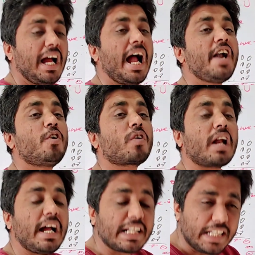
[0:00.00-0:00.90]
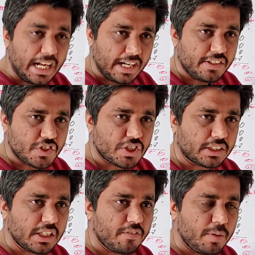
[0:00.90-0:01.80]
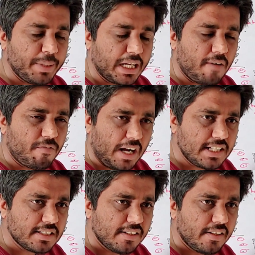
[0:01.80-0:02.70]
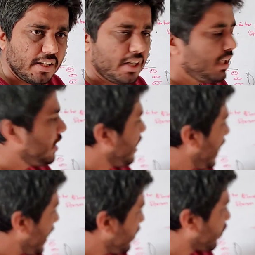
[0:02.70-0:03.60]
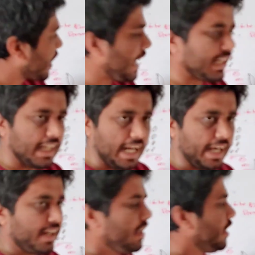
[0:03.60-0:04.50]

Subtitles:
Endocrine gland. This structure will become what? Endocrine gland.